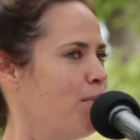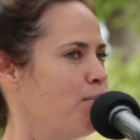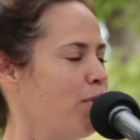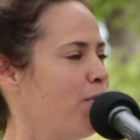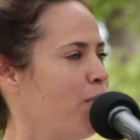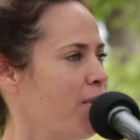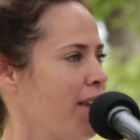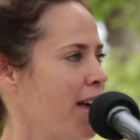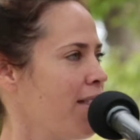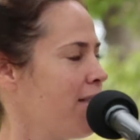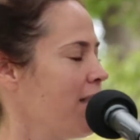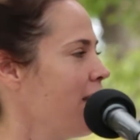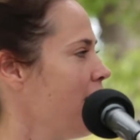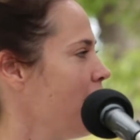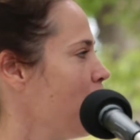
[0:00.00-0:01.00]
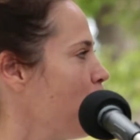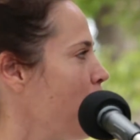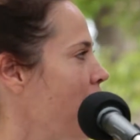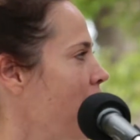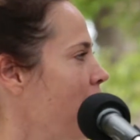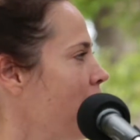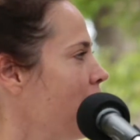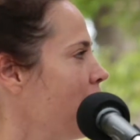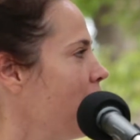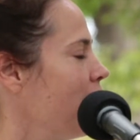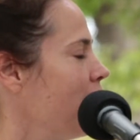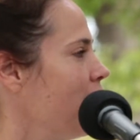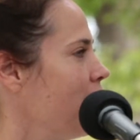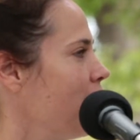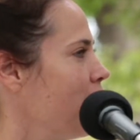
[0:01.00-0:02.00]
before that, thinking about
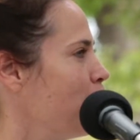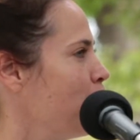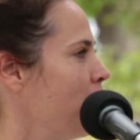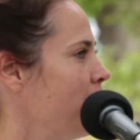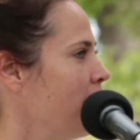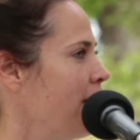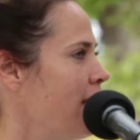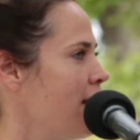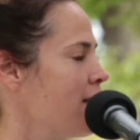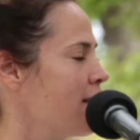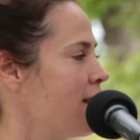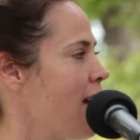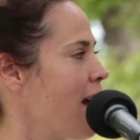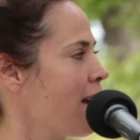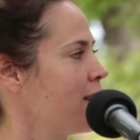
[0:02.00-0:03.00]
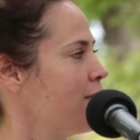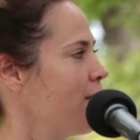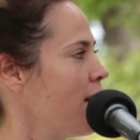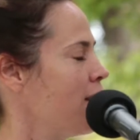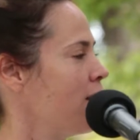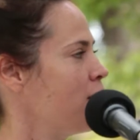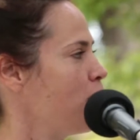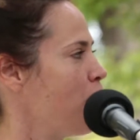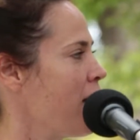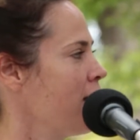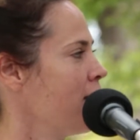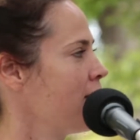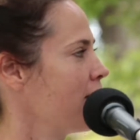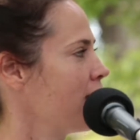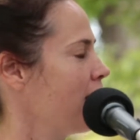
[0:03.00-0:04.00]
the pavilion as an activated
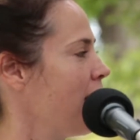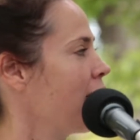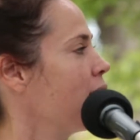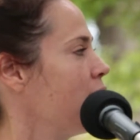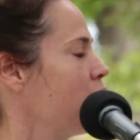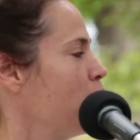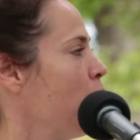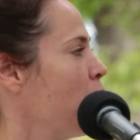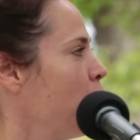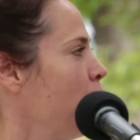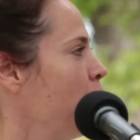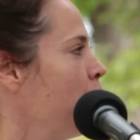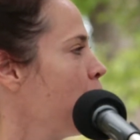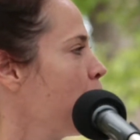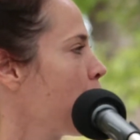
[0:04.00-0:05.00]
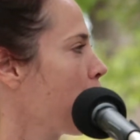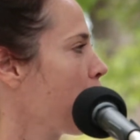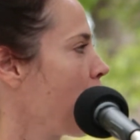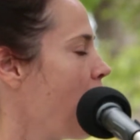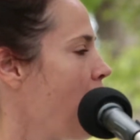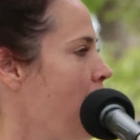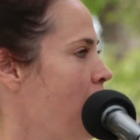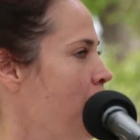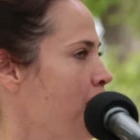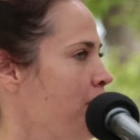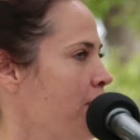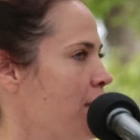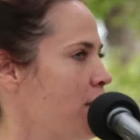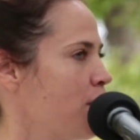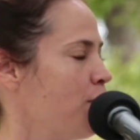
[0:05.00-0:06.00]
space, like this model
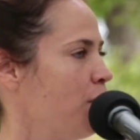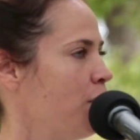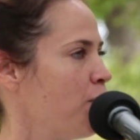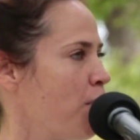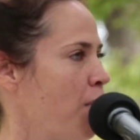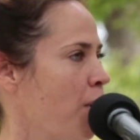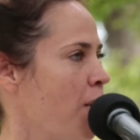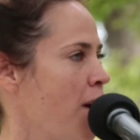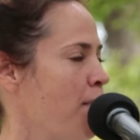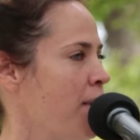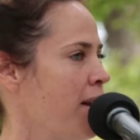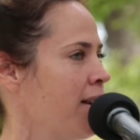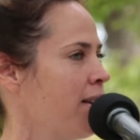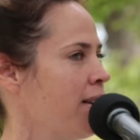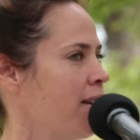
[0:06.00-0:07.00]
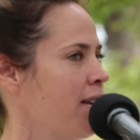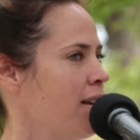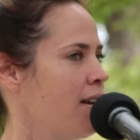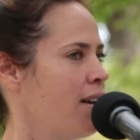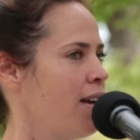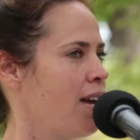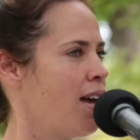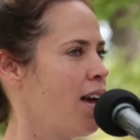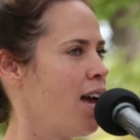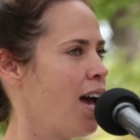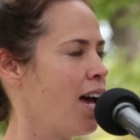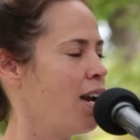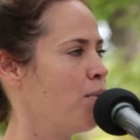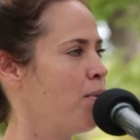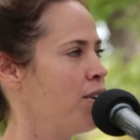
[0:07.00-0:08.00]
that's full of programming.
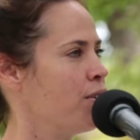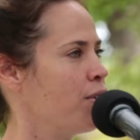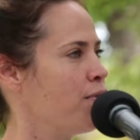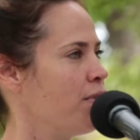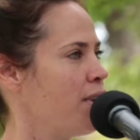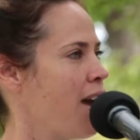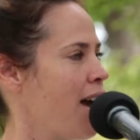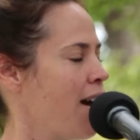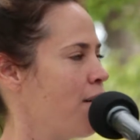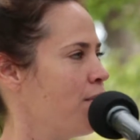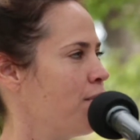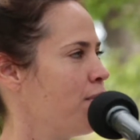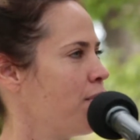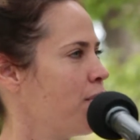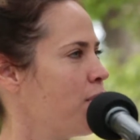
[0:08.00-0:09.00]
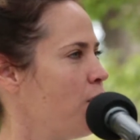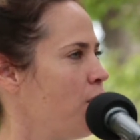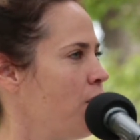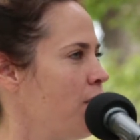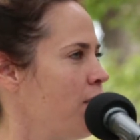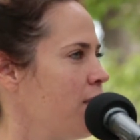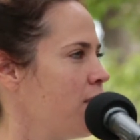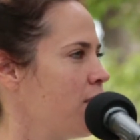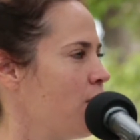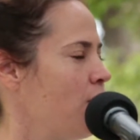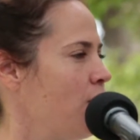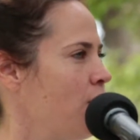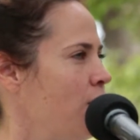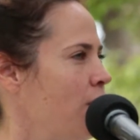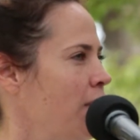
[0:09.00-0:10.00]
And I wonder if you have thoughts
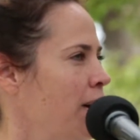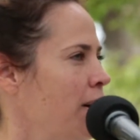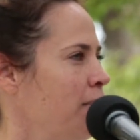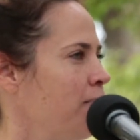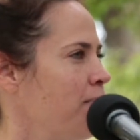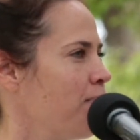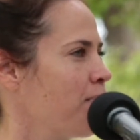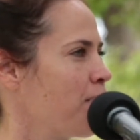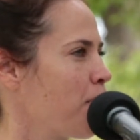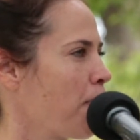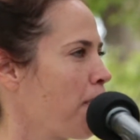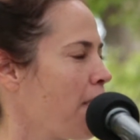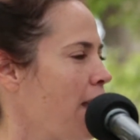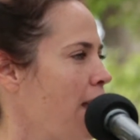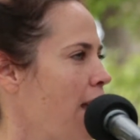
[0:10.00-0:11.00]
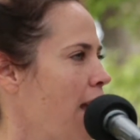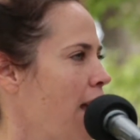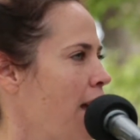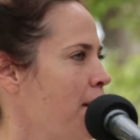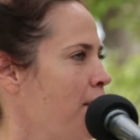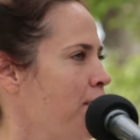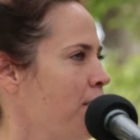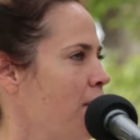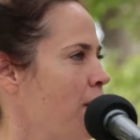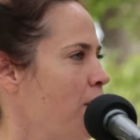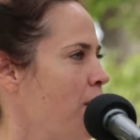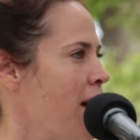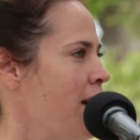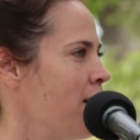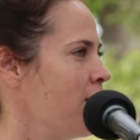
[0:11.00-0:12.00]
or
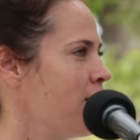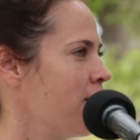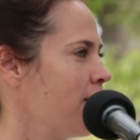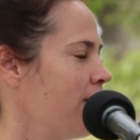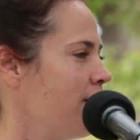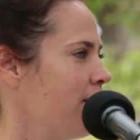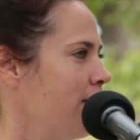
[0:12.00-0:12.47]
around